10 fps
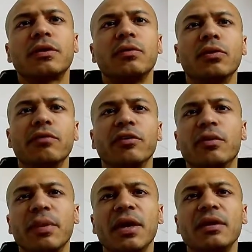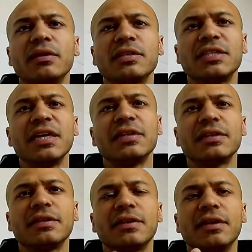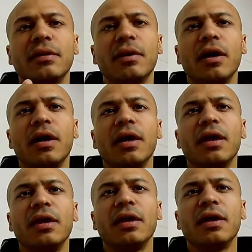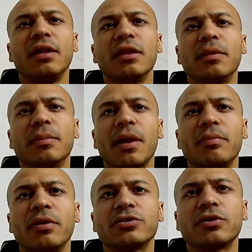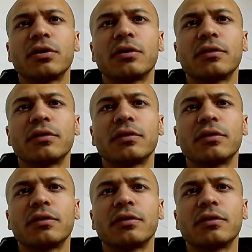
We'll give the command sit and then apply pressure.